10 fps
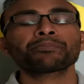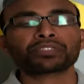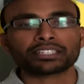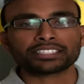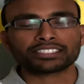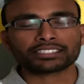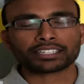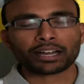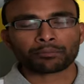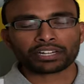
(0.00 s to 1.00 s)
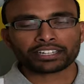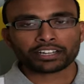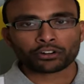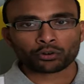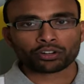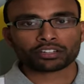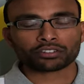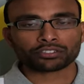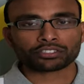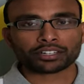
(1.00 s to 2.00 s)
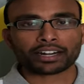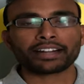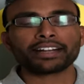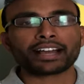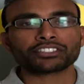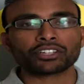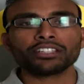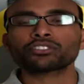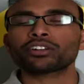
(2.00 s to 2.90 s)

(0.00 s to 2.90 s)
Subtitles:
this is a completely a roller coaster ride, actually. So it